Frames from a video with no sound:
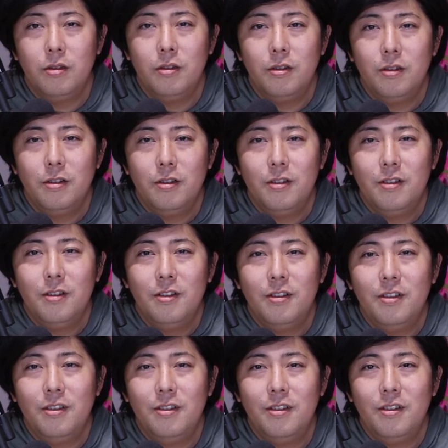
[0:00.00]

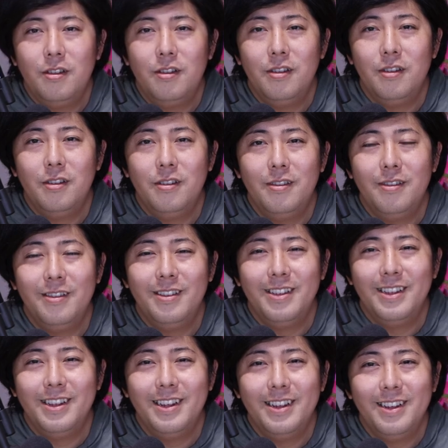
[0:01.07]

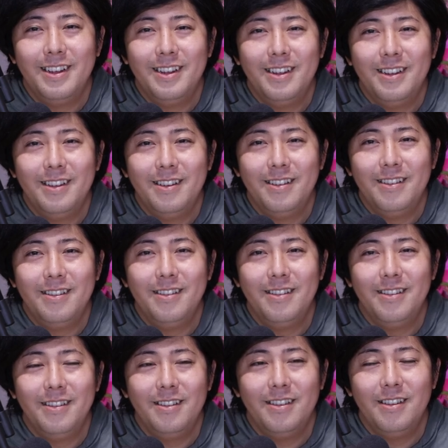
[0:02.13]

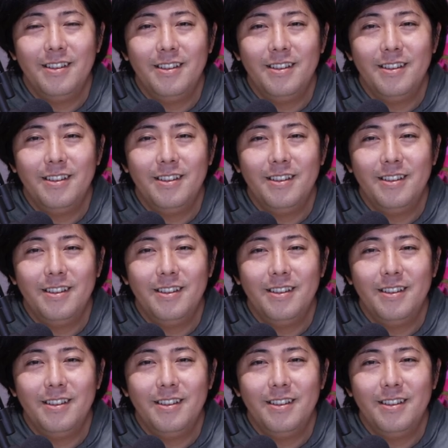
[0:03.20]
The person shown says nothing.